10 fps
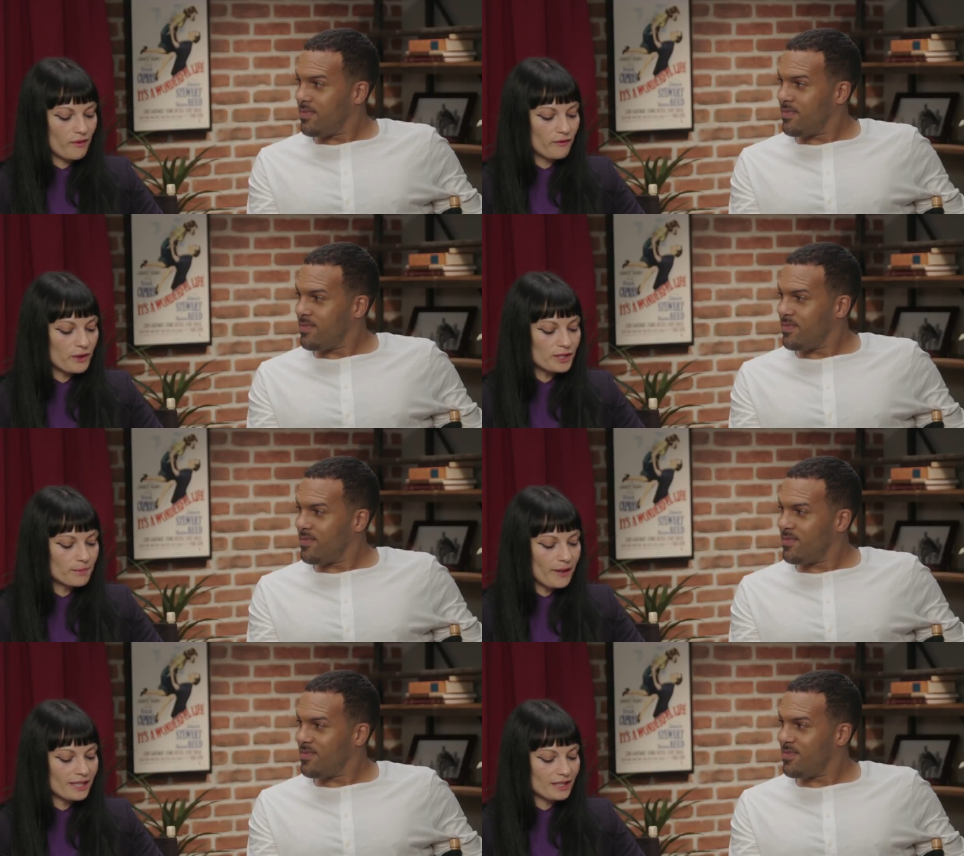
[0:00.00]

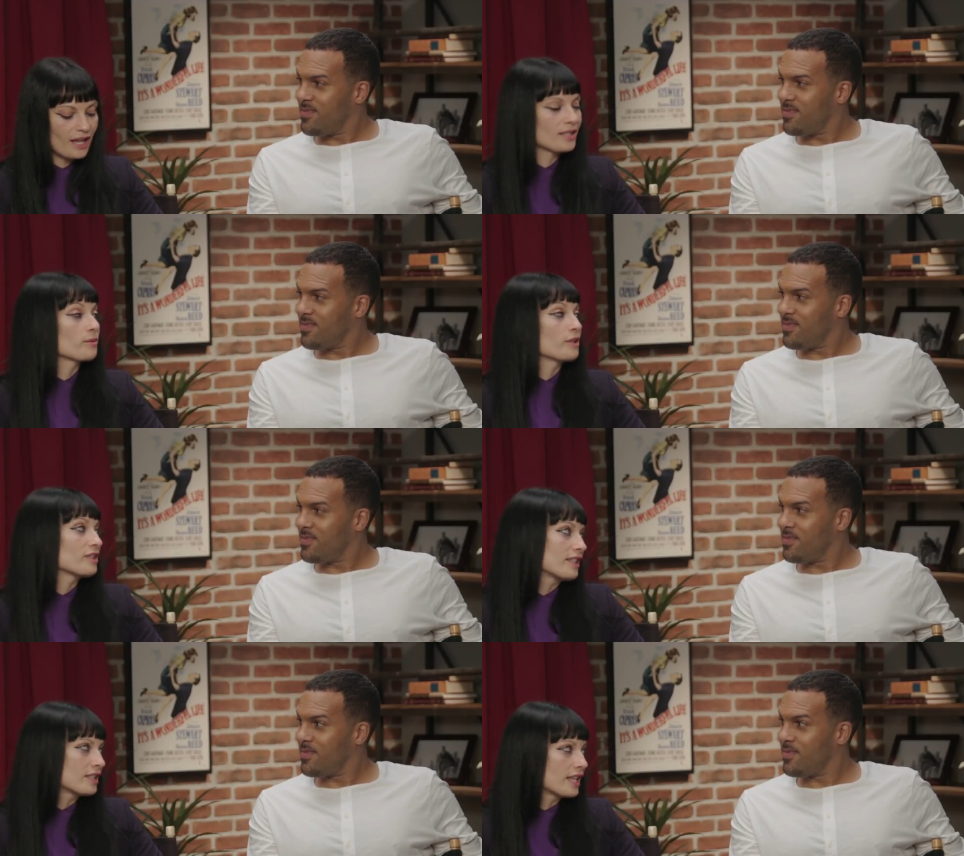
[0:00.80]
Speaker 1: first best last
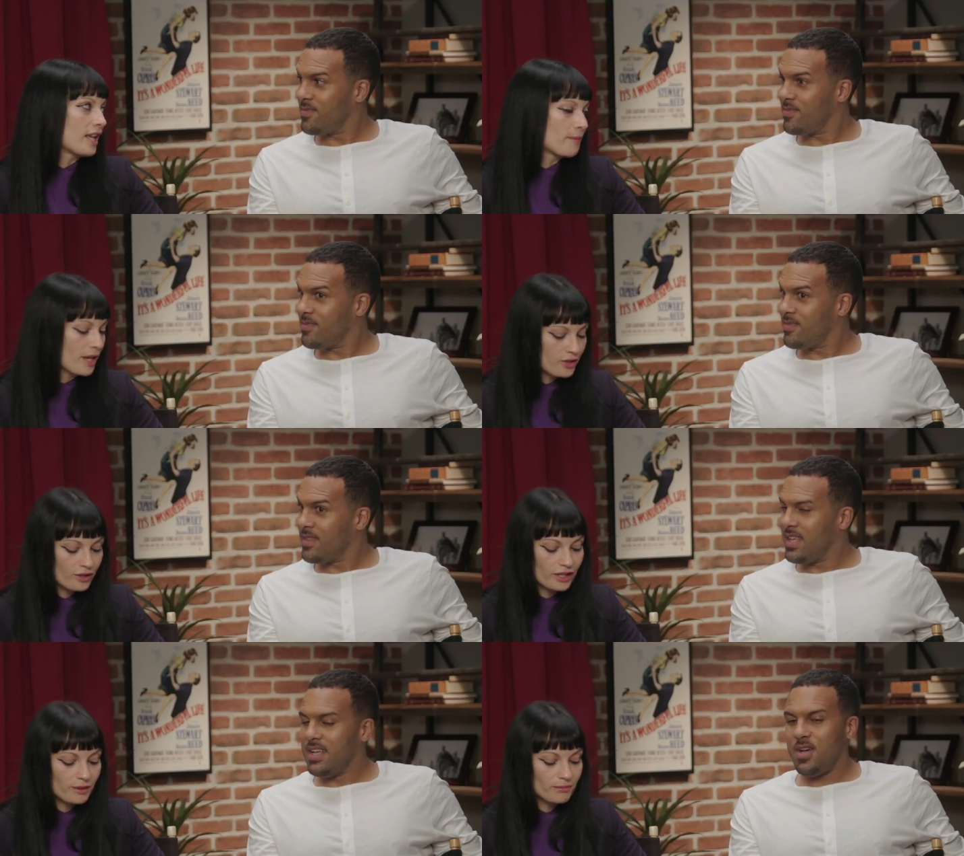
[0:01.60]
worst it's a game
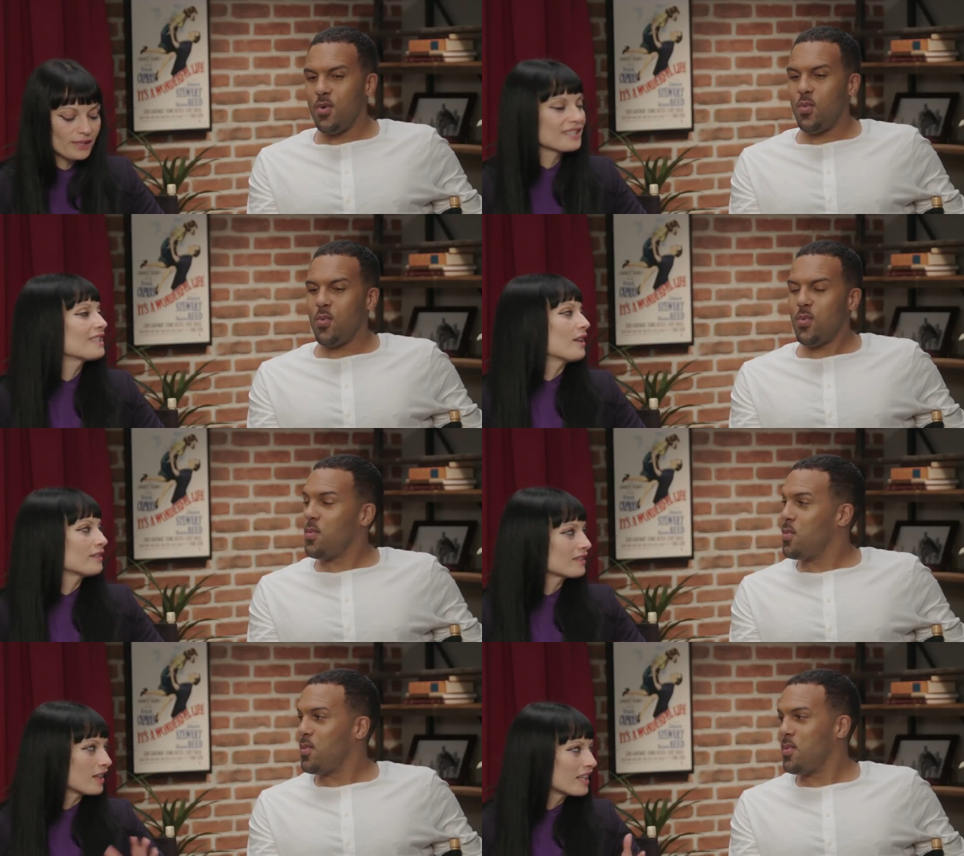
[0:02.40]
actually but it's not
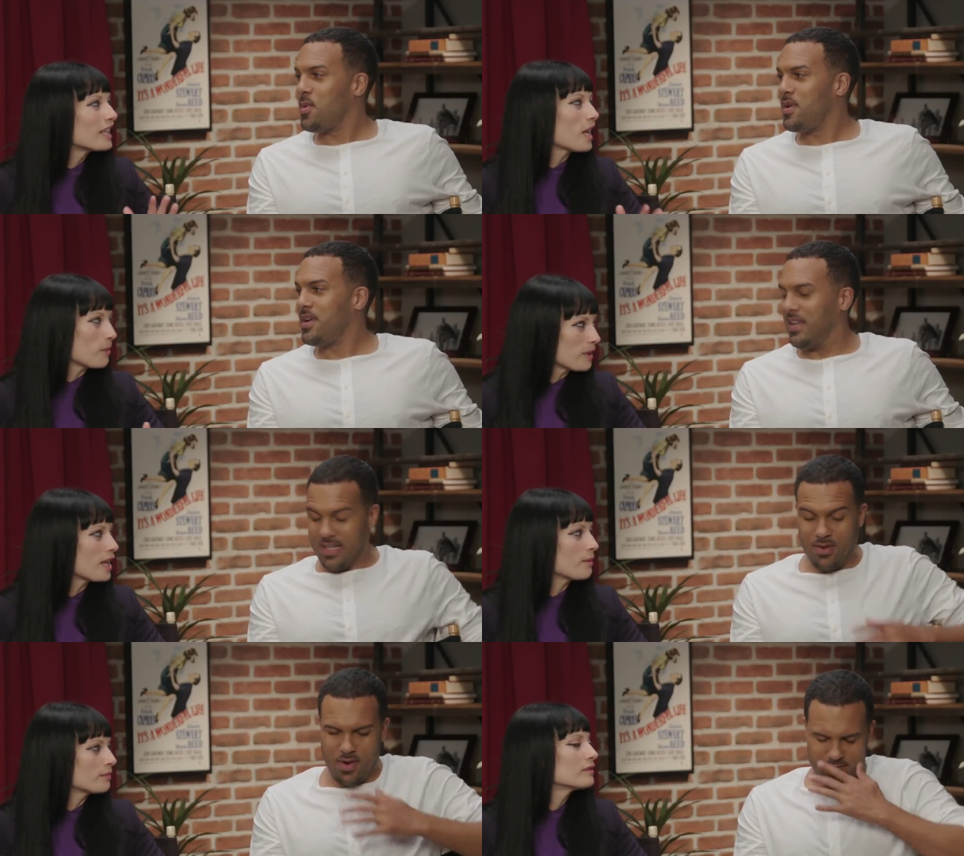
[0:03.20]
a game game.
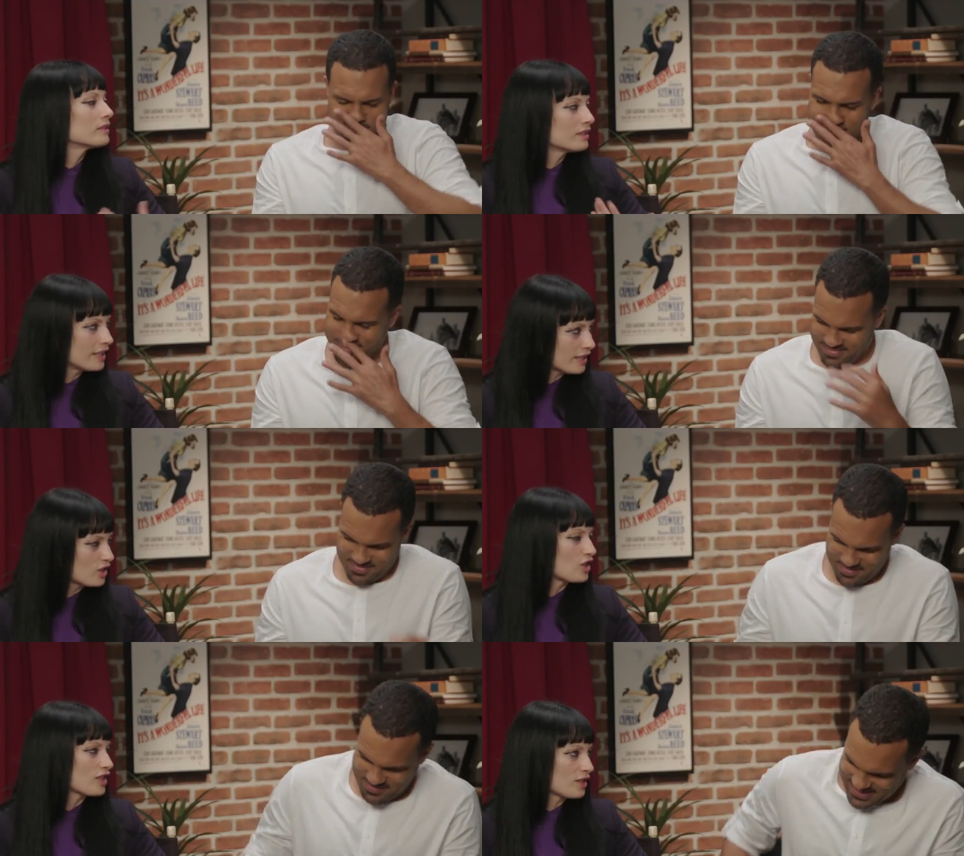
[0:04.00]
All right.
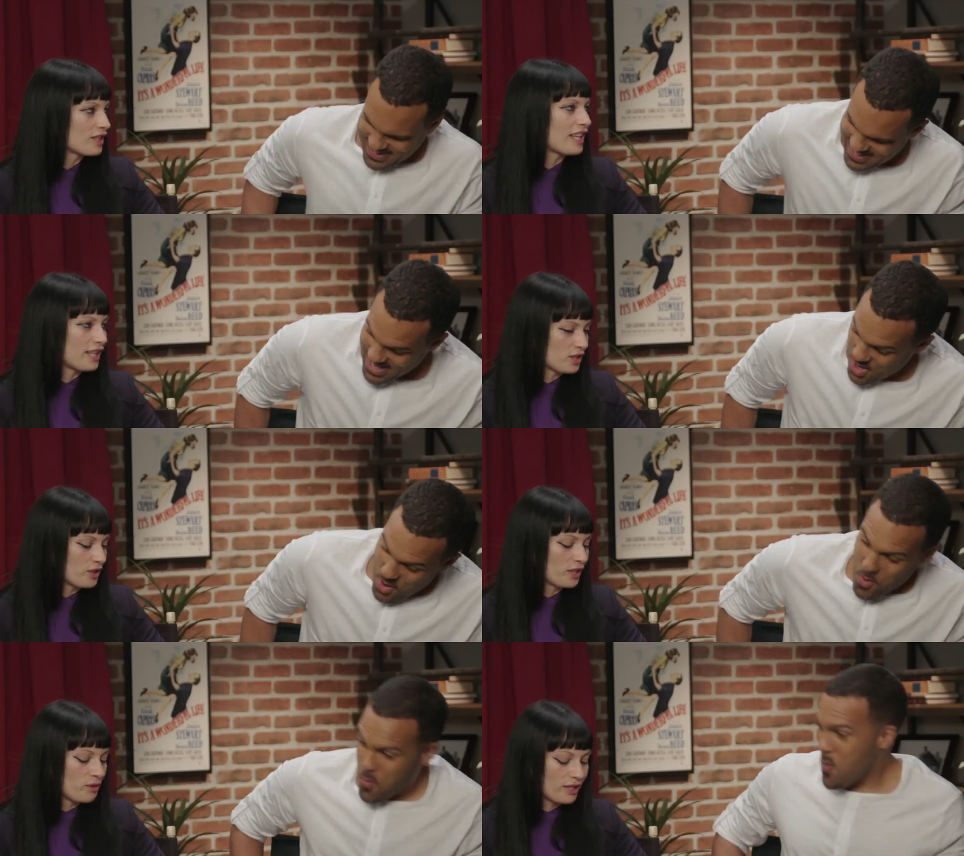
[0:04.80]
It's just
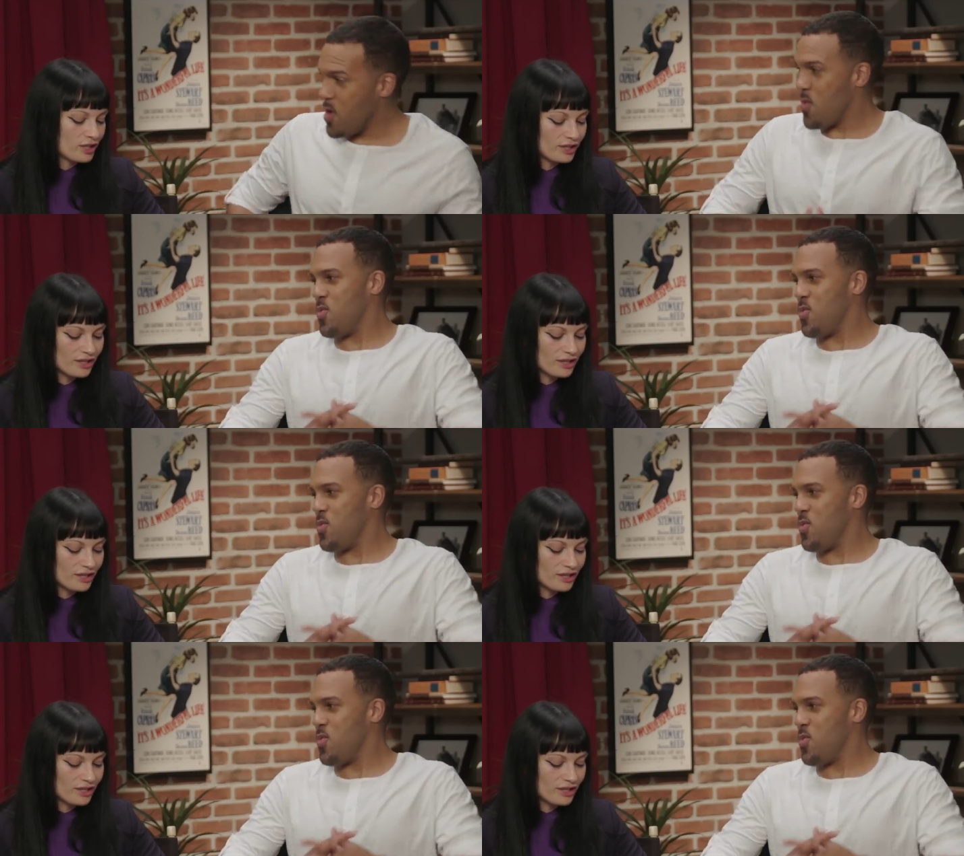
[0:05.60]
answering questions.